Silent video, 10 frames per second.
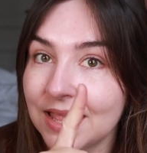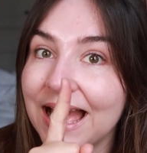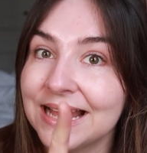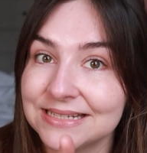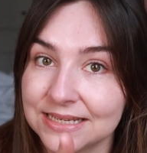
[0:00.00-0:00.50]

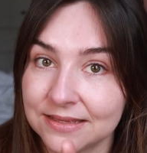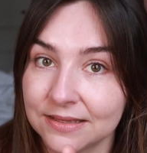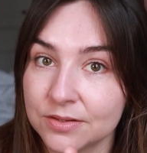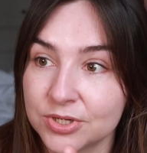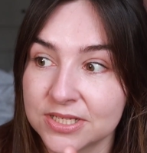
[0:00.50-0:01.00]
And I
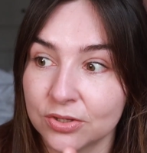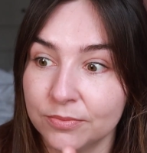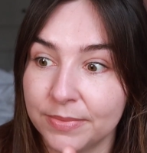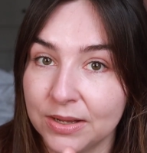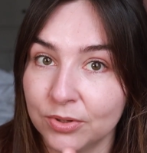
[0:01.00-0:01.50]
think they were still
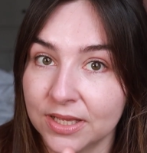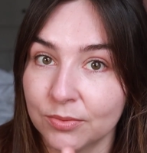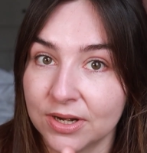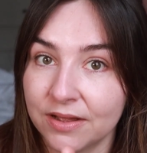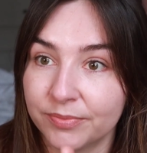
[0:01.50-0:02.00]
on buy one,
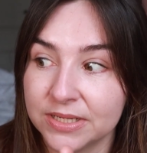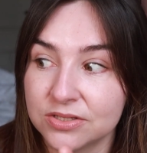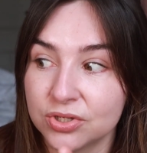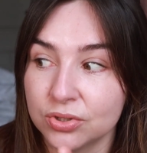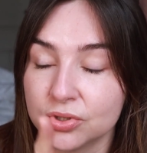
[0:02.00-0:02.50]
get one half
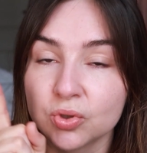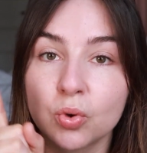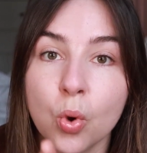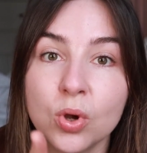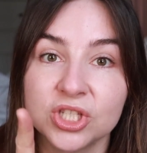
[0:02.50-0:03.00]
price too. So
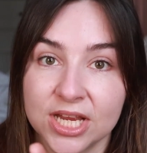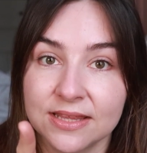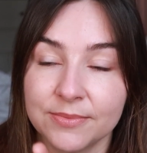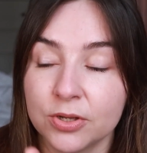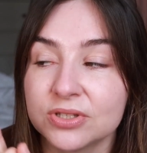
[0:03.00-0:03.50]
go and check
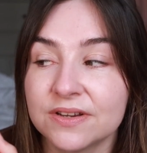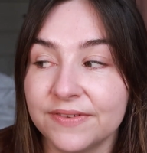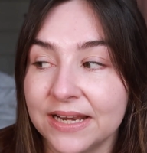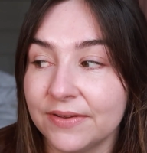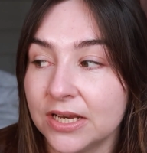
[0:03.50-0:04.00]
them out, because they're
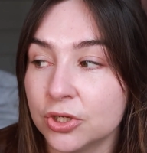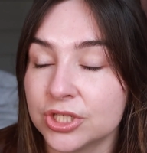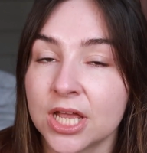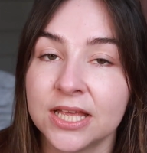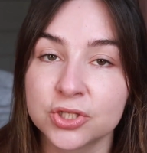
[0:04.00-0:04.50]
very, very good.